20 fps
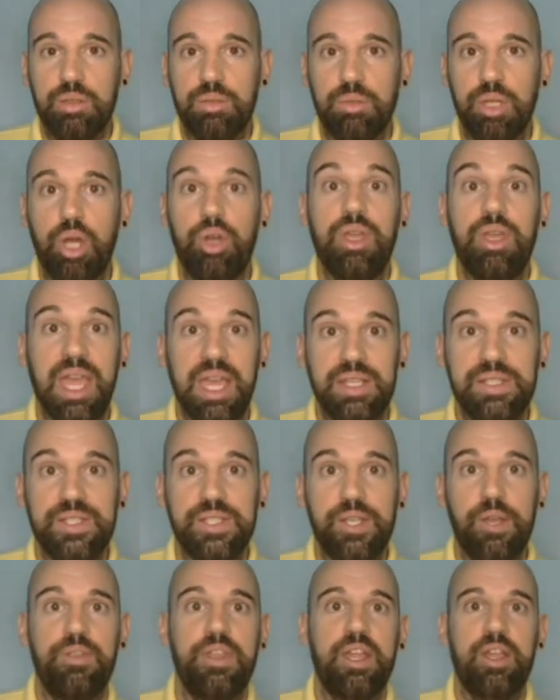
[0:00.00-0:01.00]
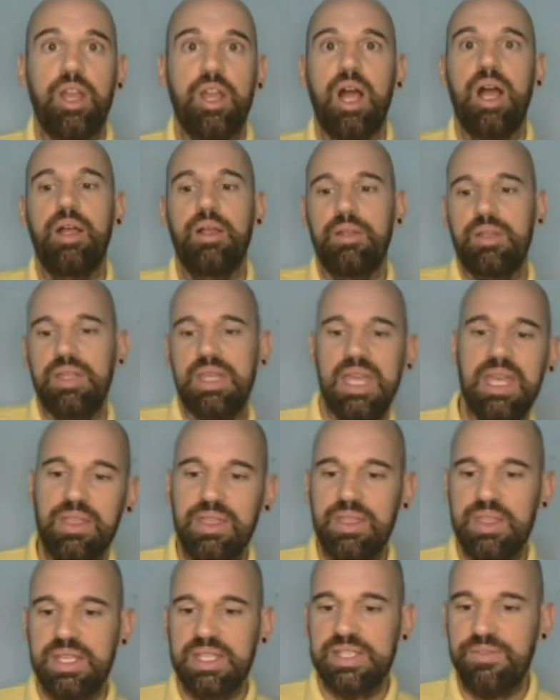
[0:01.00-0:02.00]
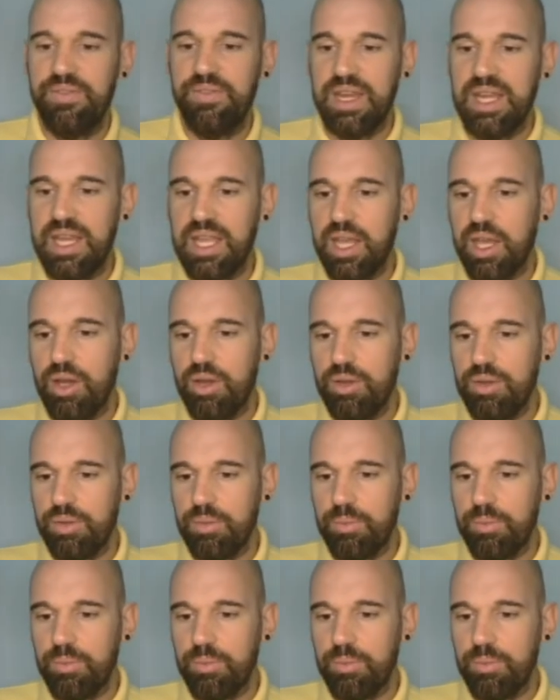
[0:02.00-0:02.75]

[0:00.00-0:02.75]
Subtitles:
Okay, so they're in this video.